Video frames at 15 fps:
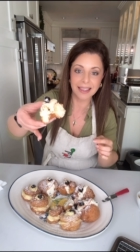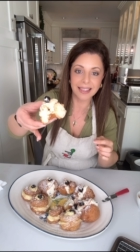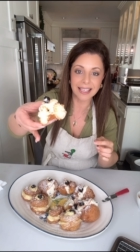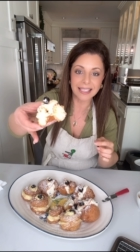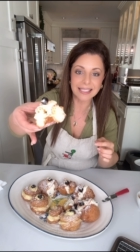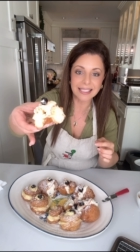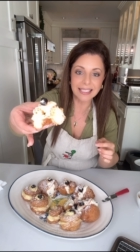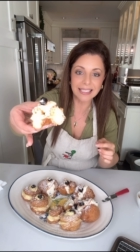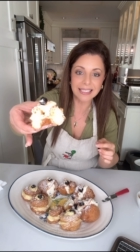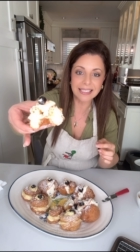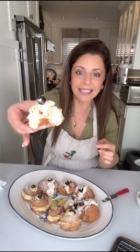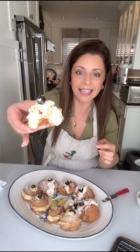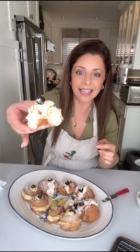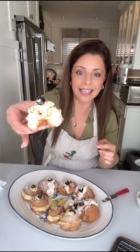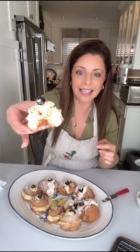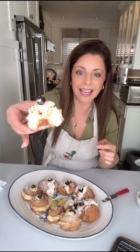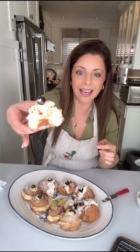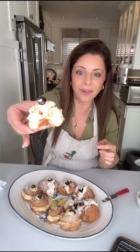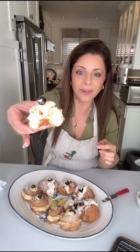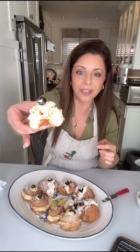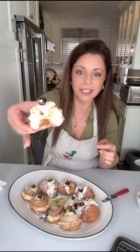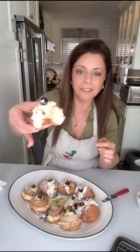That's the inside of
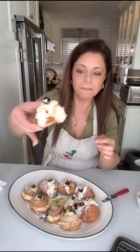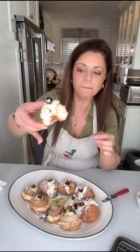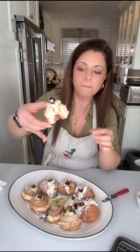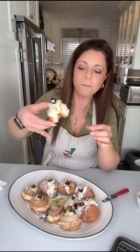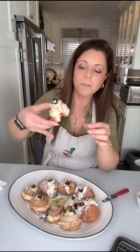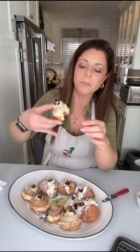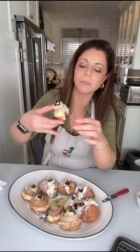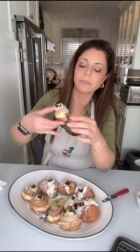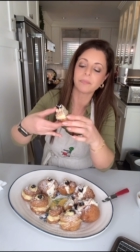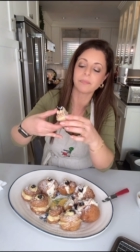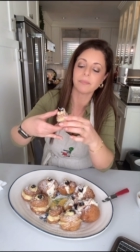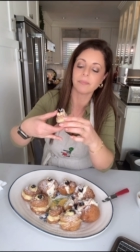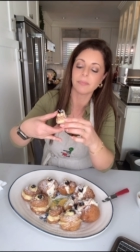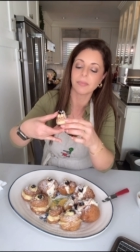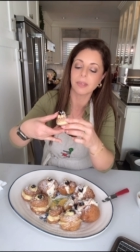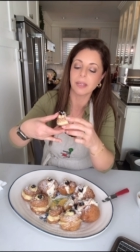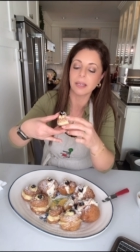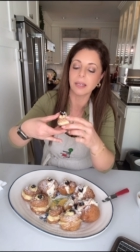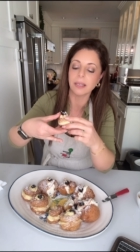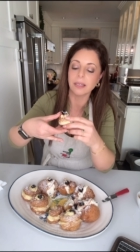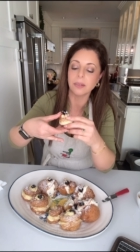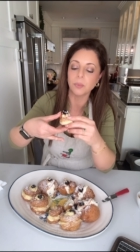that one.
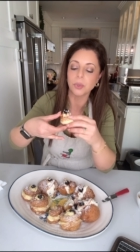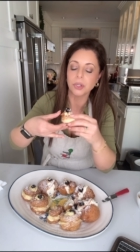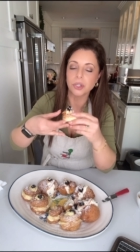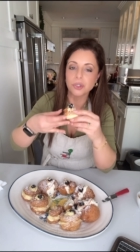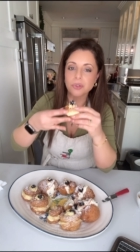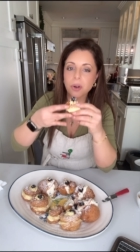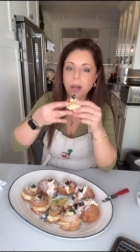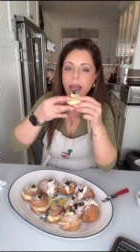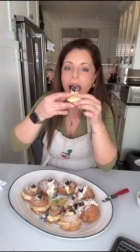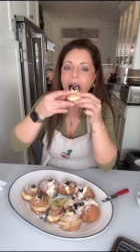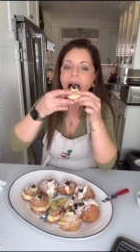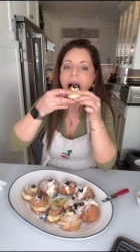And we're going to try it.